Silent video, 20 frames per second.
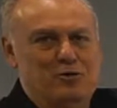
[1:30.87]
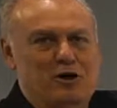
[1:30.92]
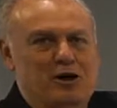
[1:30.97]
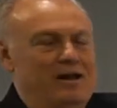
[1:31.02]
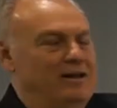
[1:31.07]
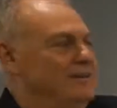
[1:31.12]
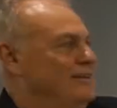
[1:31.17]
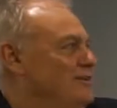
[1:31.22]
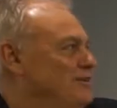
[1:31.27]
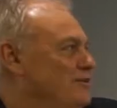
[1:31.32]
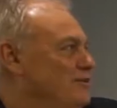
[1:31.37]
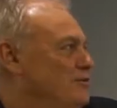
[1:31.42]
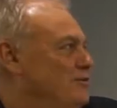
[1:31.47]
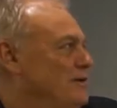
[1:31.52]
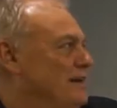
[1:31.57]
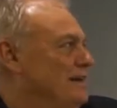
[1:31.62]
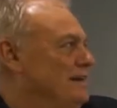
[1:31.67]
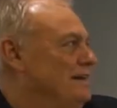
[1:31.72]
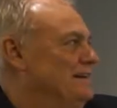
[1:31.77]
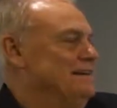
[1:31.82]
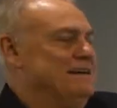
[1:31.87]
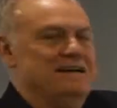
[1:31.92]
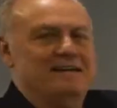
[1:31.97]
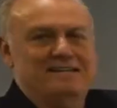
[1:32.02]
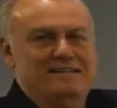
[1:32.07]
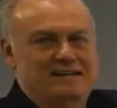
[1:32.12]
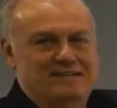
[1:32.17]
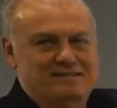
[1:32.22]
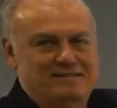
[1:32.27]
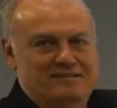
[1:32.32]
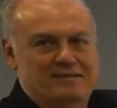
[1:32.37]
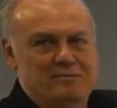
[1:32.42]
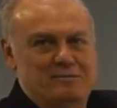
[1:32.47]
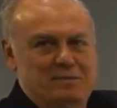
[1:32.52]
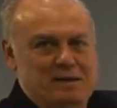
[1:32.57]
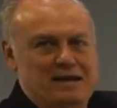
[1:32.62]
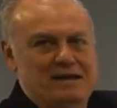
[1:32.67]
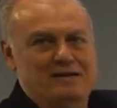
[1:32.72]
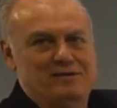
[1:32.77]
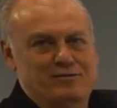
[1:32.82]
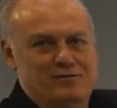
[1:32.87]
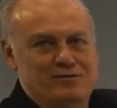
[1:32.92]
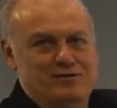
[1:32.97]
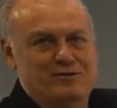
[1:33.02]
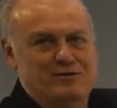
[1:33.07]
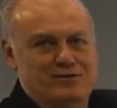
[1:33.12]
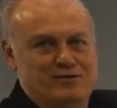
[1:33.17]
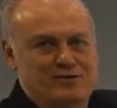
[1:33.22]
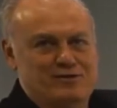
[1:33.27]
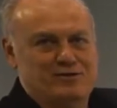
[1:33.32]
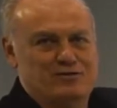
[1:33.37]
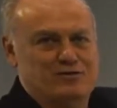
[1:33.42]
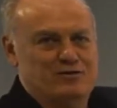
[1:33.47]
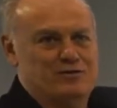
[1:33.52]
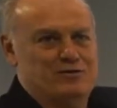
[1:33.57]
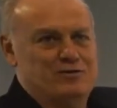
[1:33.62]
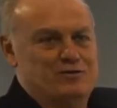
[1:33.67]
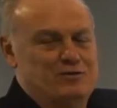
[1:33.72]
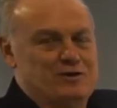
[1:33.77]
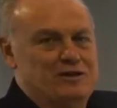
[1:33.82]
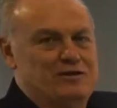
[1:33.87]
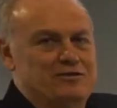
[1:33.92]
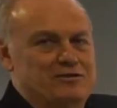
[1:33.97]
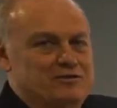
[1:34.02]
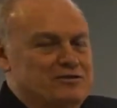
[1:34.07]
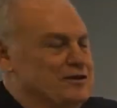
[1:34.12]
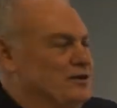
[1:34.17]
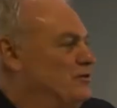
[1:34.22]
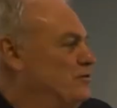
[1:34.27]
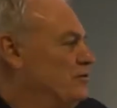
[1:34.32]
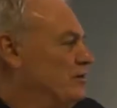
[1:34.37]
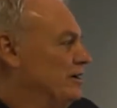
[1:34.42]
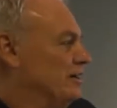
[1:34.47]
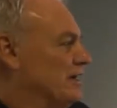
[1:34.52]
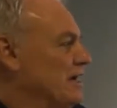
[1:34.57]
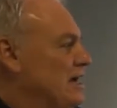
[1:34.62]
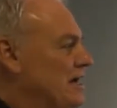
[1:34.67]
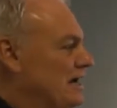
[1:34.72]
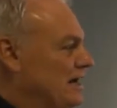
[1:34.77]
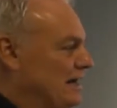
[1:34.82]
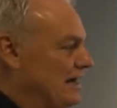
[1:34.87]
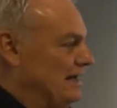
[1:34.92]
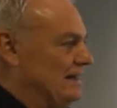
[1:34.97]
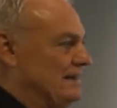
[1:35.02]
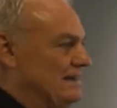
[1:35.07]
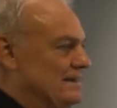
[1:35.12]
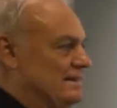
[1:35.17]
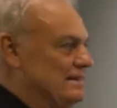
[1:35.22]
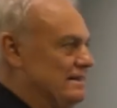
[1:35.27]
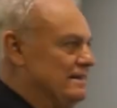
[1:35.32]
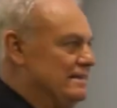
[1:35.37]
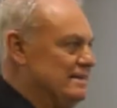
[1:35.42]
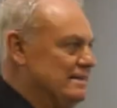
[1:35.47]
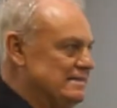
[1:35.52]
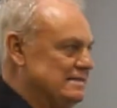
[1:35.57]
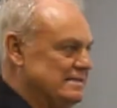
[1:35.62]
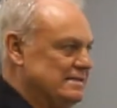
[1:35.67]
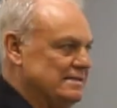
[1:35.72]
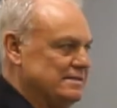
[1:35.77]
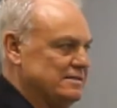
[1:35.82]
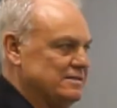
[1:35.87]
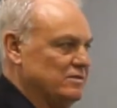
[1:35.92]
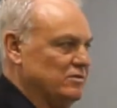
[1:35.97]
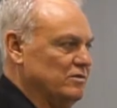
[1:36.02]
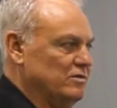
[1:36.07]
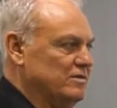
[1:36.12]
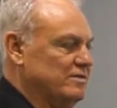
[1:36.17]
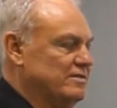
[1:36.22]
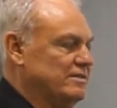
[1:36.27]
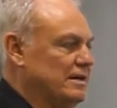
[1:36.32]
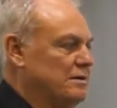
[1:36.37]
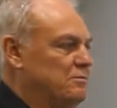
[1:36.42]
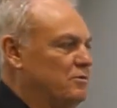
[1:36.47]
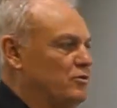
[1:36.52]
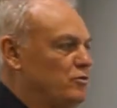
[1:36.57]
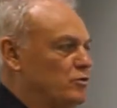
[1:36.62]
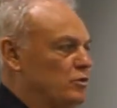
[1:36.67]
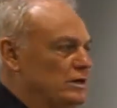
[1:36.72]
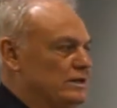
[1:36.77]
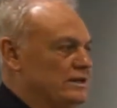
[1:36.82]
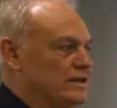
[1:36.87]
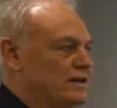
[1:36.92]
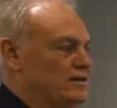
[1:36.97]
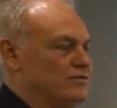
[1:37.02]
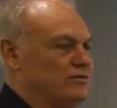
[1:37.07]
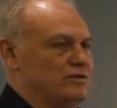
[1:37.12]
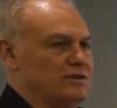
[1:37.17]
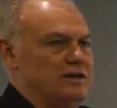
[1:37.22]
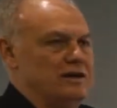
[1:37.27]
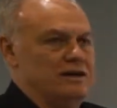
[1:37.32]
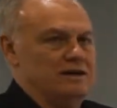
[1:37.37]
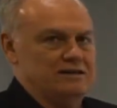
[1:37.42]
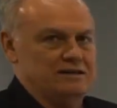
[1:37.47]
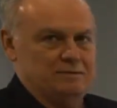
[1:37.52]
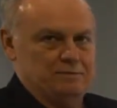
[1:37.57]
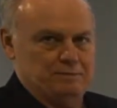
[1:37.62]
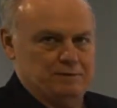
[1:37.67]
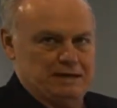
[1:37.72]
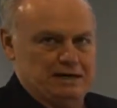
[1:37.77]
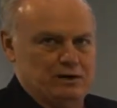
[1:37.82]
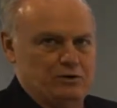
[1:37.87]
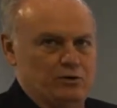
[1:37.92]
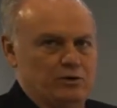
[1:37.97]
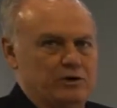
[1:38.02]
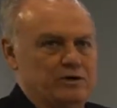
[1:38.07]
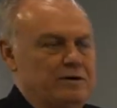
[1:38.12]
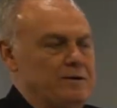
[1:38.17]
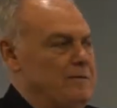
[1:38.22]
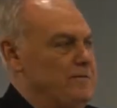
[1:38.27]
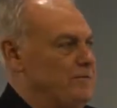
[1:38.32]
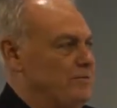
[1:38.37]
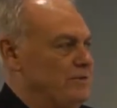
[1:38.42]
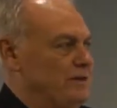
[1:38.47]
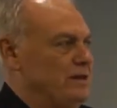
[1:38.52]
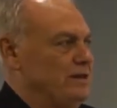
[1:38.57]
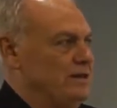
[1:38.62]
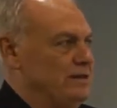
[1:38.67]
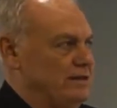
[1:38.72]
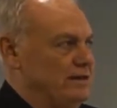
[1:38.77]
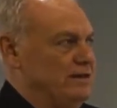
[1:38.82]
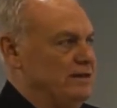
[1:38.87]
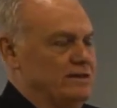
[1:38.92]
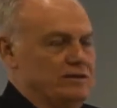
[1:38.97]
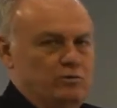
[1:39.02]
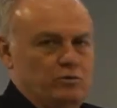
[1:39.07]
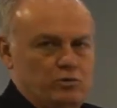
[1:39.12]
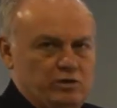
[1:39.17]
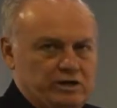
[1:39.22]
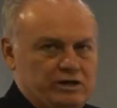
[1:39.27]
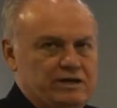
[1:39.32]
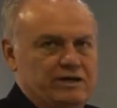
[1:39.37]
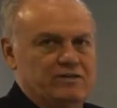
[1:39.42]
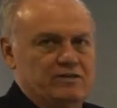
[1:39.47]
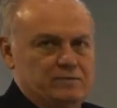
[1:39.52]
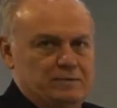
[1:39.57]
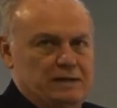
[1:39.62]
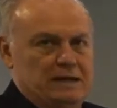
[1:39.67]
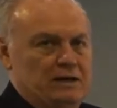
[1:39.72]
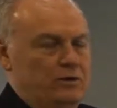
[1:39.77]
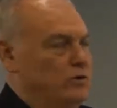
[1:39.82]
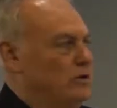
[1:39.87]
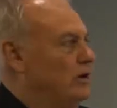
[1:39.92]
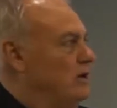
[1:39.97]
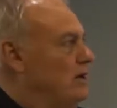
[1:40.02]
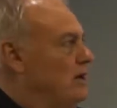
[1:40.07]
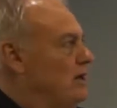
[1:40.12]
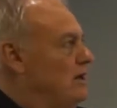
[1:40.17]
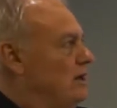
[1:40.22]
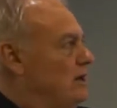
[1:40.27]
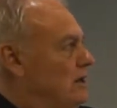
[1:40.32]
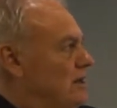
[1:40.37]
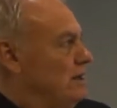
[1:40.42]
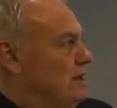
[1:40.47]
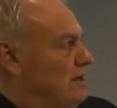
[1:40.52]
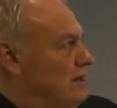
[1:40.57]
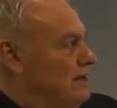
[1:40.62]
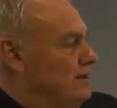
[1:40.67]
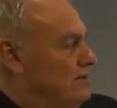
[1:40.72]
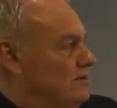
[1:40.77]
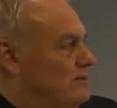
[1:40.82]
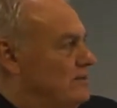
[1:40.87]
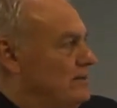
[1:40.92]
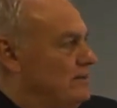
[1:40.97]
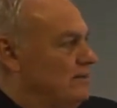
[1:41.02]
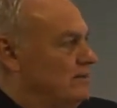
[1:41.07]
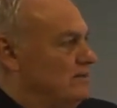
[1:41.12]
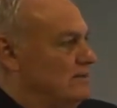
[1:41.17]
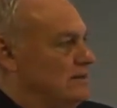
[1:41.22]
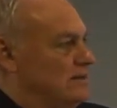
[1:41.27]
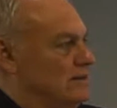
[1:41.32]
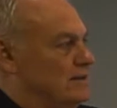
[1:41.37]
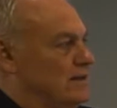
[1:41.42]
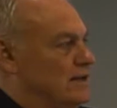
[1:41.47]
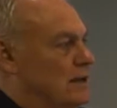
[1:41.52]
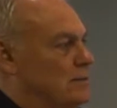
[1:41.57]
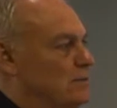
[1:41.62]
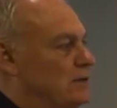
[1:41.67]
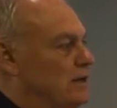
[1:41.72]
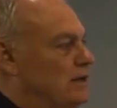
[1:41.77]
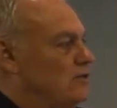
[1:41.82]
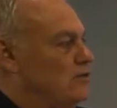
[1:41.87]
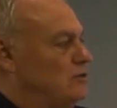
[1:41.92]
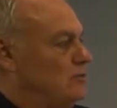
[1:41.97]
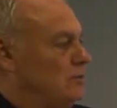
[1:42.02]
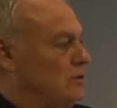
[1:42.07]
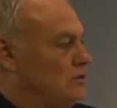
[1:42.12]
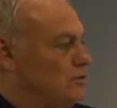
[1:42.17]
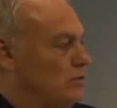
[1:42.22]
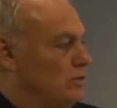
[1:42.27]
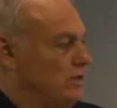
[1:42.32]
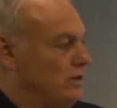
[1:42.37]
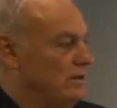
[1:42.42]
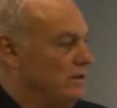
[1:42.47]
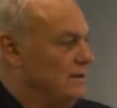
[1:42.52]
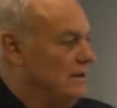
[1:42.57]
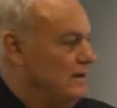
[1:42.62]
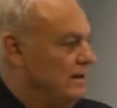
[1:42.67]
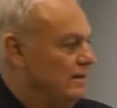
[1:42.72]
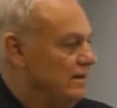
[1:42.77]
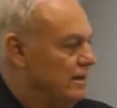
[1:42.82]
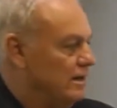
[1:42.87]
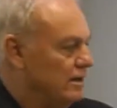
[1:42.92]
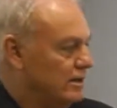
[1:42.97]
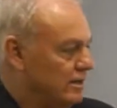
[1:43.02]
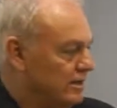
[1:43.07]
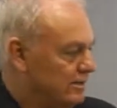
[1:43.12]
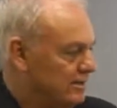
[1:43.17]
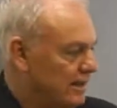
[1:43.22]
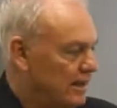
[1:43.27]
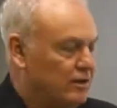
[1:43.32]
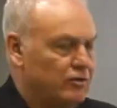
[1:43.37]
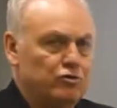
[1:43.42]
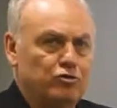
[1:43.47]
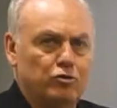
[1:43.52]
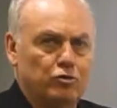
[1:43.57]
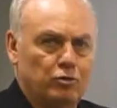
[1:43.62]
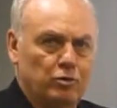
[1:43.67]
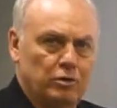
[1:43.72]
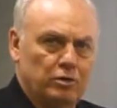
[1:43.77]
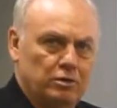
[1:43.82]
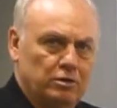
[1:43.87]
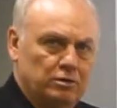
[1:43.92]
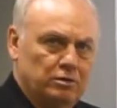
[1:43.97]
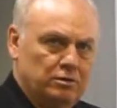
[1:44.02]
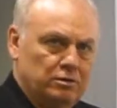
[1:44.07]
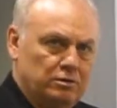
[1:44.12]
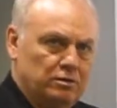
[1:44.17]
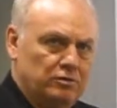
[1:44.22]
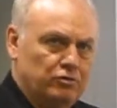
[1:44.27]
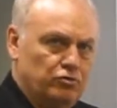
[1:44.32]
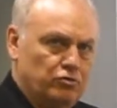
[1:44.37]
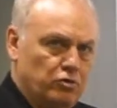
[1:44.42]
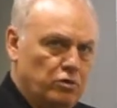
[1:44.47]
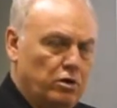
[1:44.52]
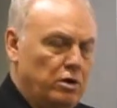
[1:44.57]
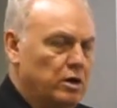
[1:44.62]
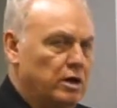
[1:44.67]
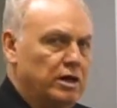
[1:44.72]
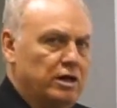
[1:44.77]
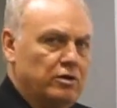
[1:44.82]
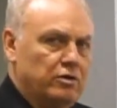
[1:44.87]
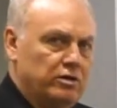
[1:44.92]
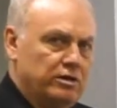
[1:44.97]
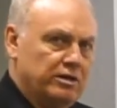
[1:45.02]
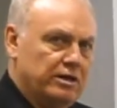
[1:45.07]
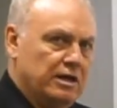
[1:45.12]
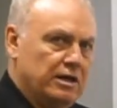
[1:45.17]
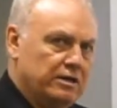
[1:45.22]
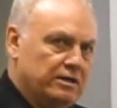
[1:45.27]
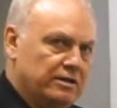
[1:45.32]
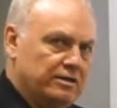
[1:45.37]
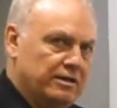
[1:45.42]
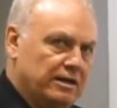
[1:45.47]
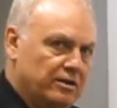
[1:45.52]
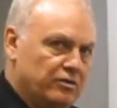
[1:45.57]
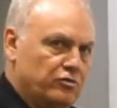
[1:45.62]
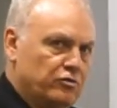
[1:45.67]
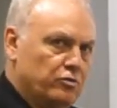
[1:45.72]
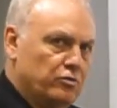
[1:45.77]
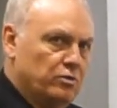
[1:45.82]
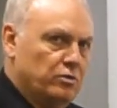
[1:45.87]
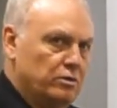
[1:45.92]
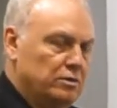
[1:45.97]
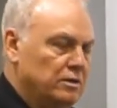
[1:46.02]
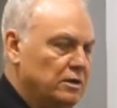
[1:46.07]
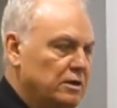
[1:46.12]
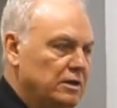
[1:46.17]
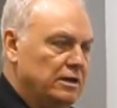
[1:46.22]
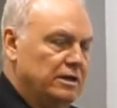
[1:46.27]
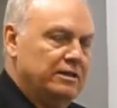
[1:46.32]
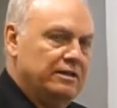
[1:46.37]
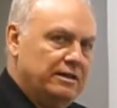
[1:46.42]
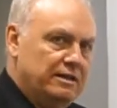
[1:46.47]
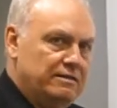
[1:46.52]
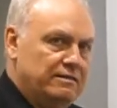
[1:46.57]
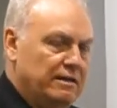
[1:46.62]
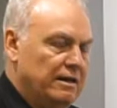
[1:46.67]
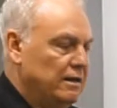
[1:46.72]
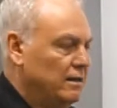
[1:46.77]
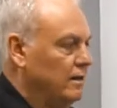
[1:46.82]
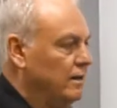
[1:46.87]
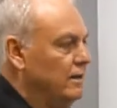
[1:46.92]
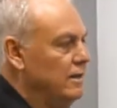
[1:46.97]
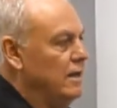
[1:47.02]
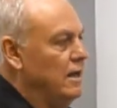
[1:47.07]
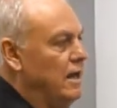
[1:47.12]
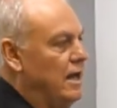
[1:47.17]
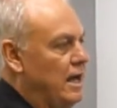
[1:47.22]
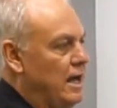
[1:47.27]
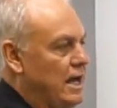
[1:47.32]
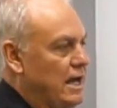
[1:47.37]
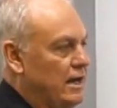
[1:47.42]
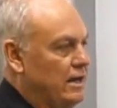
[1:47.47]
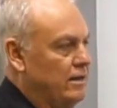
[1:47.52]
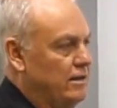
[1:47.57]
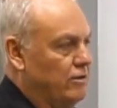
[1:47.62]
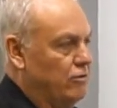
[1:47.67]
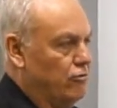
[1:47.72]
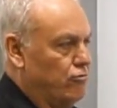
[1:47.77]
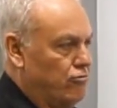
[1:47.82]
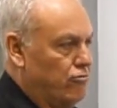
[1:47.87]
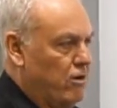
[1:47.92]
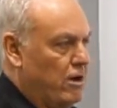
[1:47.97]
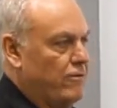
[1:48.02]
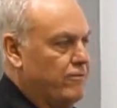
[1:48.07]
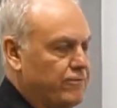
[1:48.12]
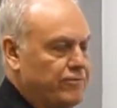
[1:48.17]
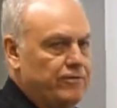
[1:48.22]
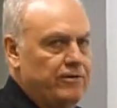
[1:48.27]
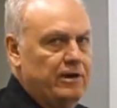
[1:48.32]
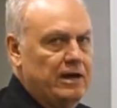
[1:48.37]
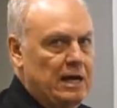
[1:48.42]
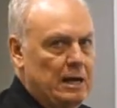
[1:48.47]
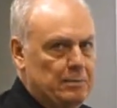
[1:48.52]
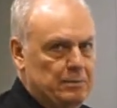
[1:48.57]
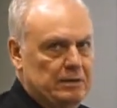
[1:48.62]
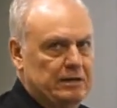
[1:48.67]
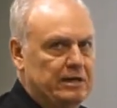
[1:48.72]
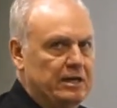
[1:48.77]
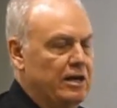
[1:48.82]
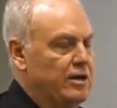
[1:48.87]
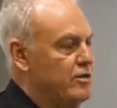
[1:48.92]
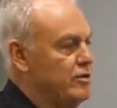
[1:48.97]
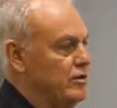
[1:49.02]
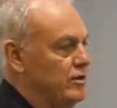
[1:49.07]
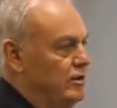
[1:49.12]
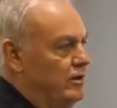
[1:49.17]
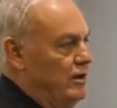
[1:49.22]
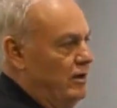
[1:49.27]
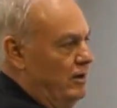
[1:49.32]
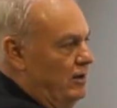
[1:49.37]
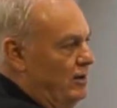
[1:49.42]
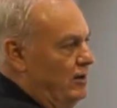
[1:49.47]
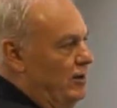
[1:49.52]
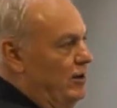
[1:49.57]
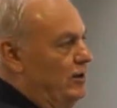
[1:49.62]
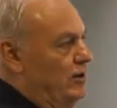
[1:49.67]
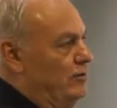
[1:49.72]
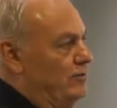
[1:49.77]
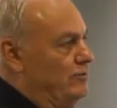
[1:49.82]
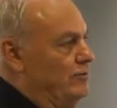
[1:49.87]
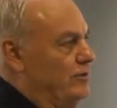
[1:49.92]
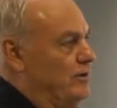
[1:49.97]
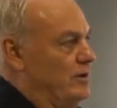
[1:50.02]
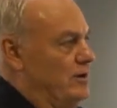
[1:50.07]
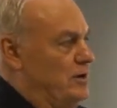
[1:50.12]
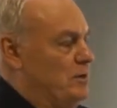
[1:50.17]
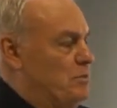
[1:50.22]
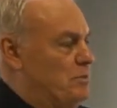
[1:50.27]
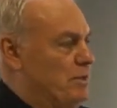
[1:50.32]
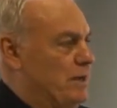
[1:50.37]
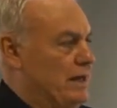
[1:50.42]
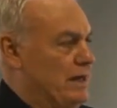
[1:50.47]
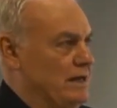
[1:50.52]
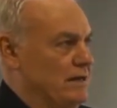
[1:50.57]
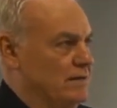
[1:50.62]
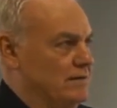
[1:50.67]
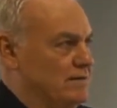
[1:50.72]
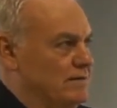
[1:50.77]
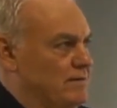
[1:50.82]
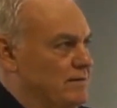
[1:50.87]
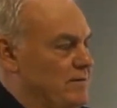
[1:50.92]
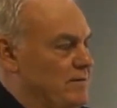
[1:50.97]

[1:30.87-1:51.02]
wall and you want to test the paint first, whether it's going to work. And this is some of what gives the power, the work its power, is this combination between the architectural drawing or the architectural detailing and the rough application of paint.